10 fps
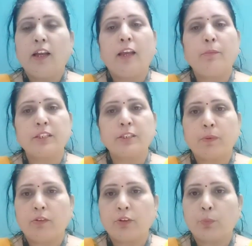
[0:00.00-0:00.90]
MS
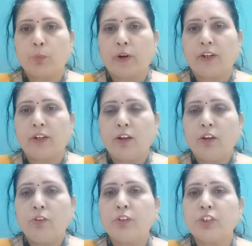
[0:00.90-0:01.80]
PowerPoint,
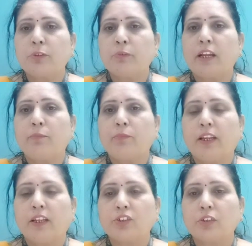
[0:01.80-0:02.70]
whichever
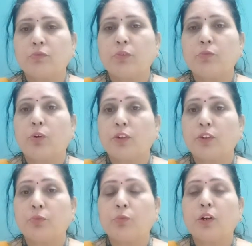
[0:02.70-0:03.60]
application we want
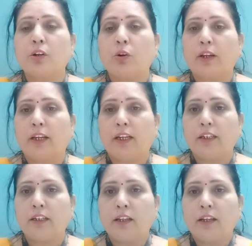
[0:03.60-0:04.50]
to work on it,